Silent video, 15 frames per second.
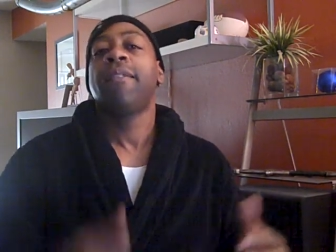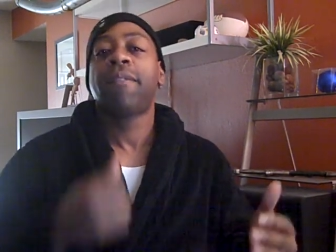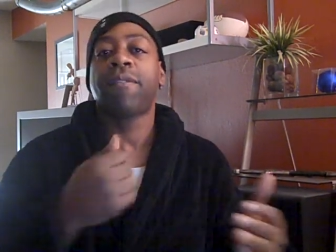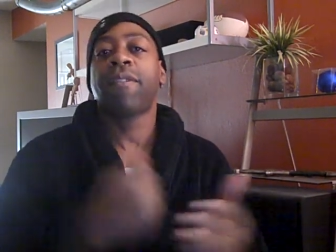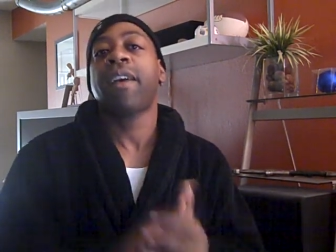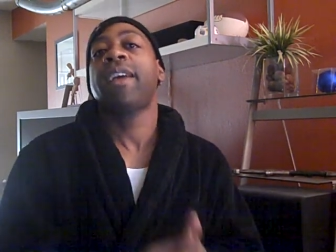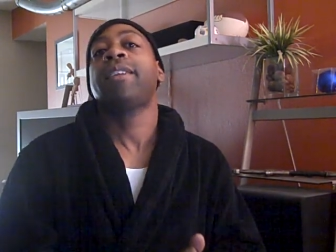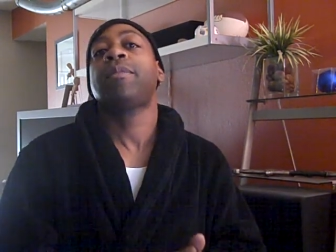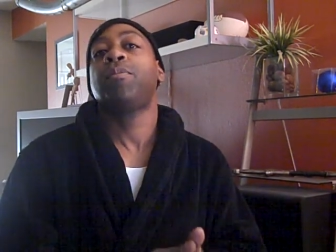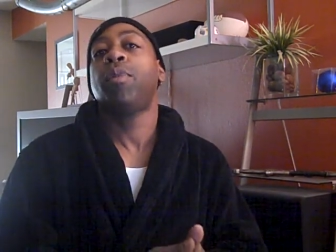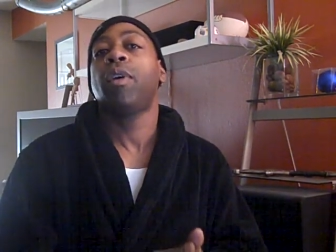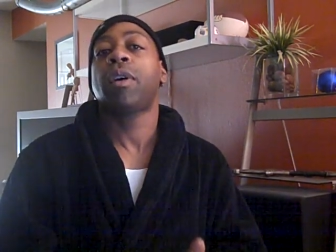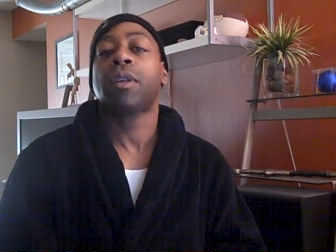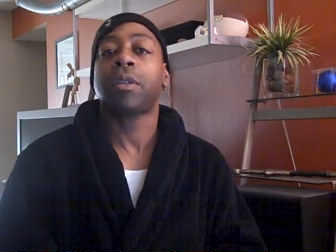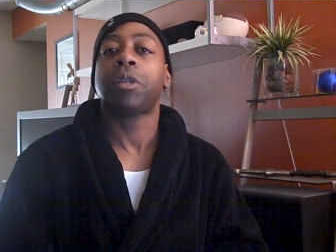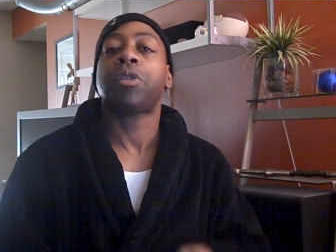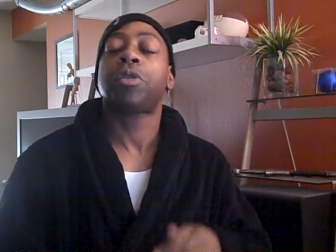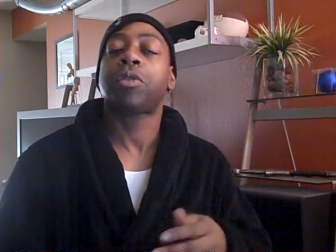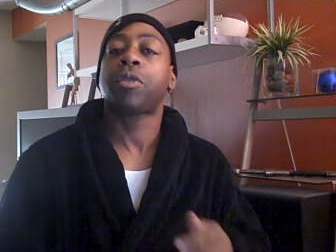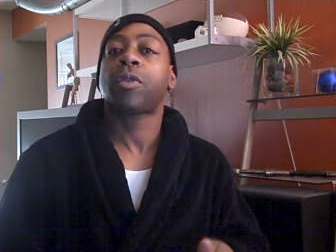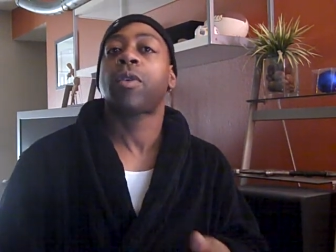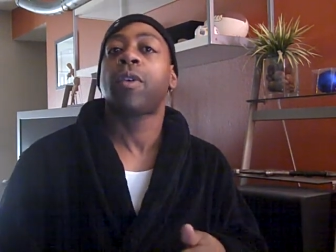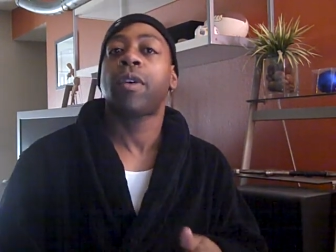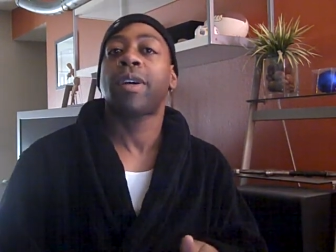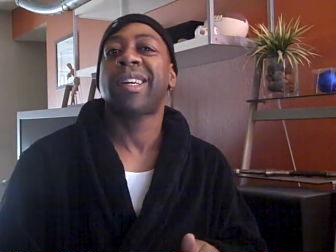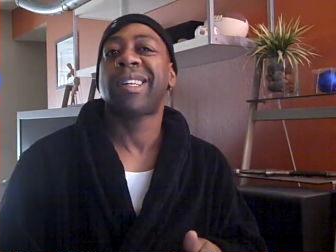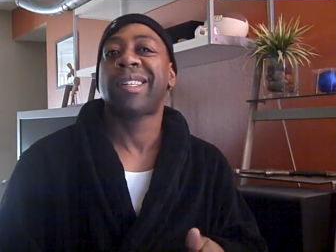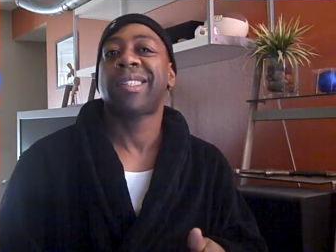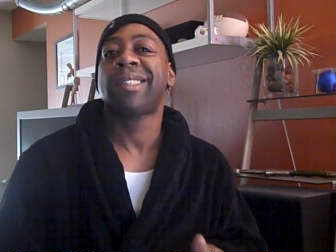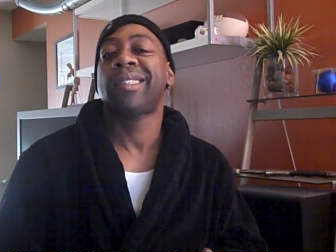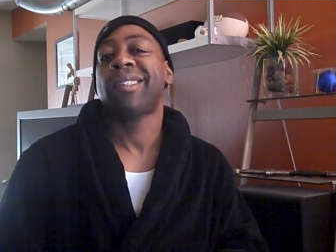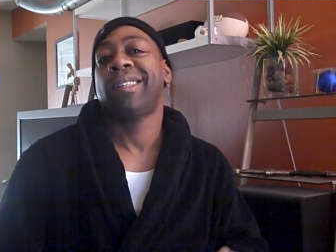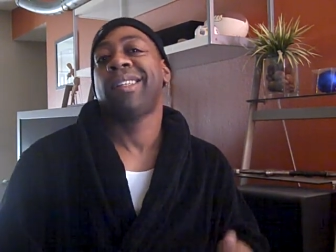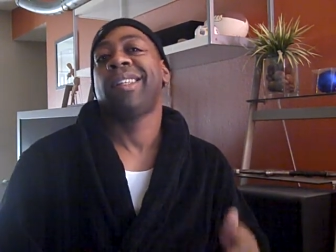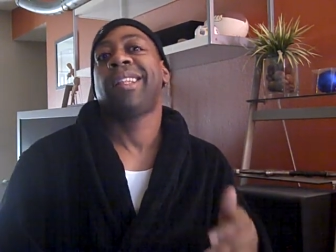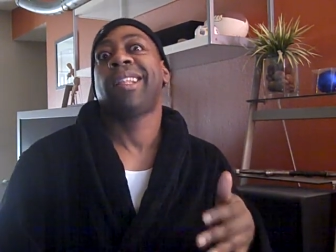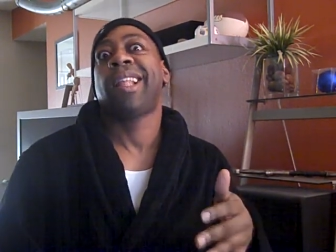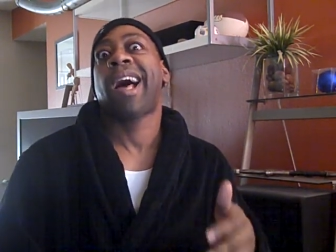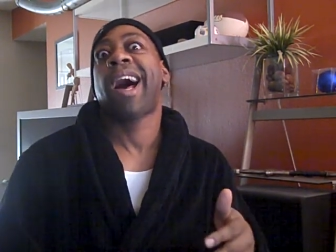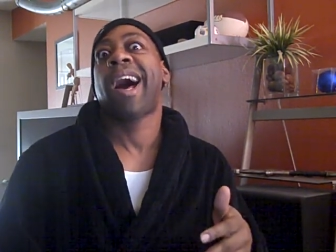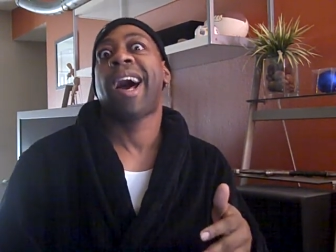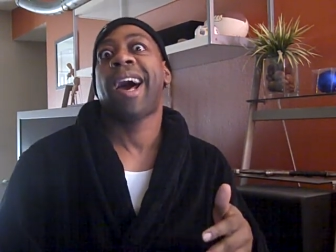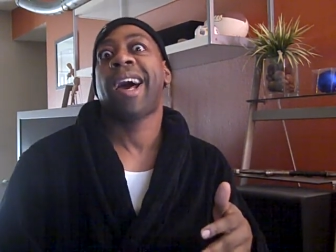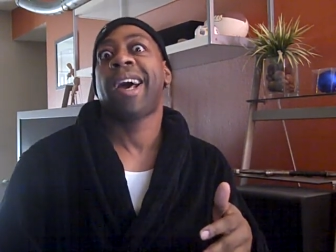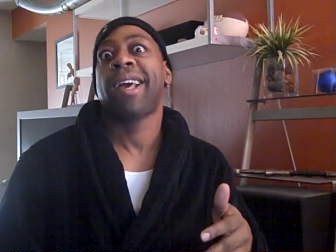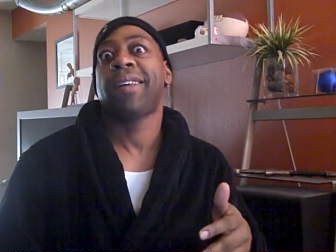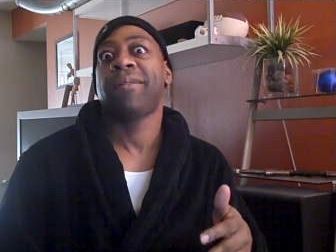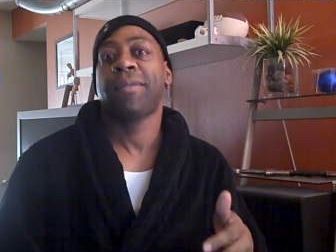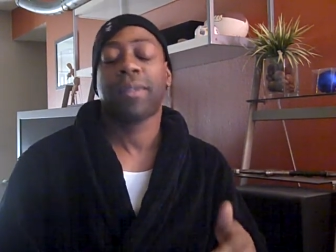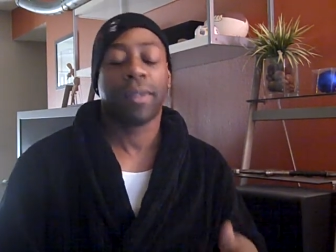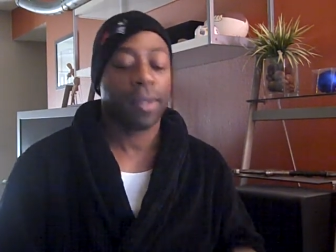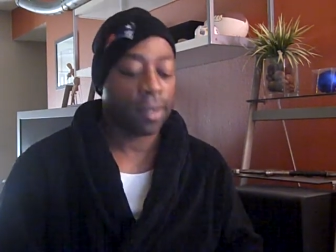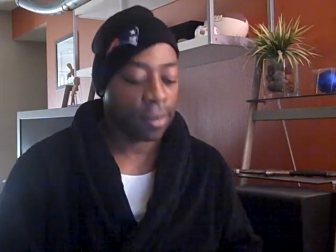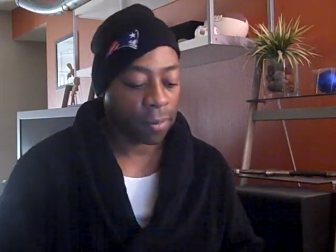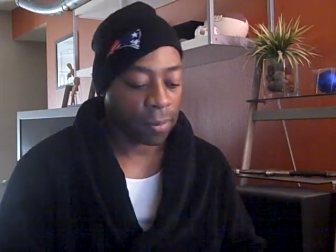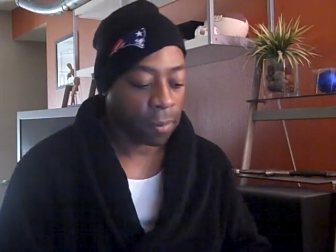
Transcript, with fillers: Facebook destroys lives.